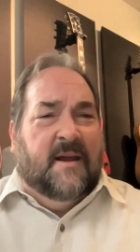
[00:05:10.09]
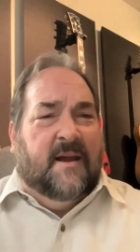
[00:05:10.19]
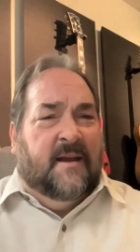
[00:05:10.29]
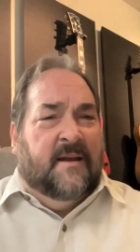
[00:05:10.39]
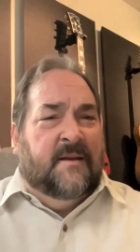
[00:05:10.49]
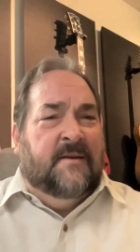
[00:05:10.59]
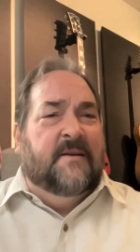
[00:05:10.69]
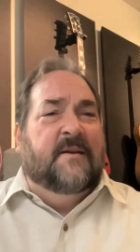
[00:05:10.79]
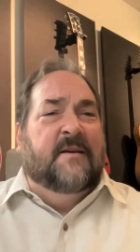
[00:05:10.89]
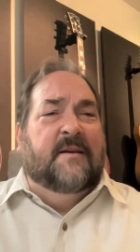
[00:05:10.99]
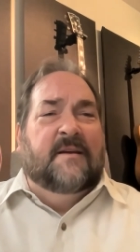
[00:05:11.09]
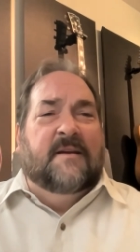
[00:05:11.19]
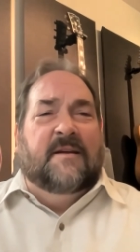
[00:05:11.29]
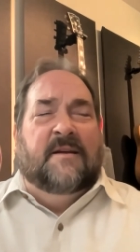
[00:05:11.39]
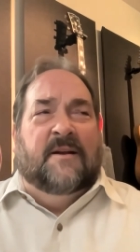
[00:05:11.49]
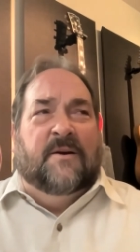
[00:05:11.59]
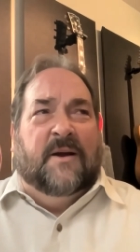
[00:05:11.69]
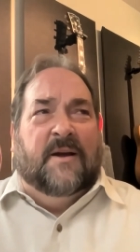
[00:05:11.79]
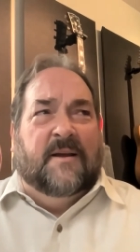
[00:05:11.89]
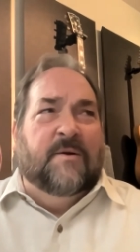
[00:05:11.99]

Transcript: and you know,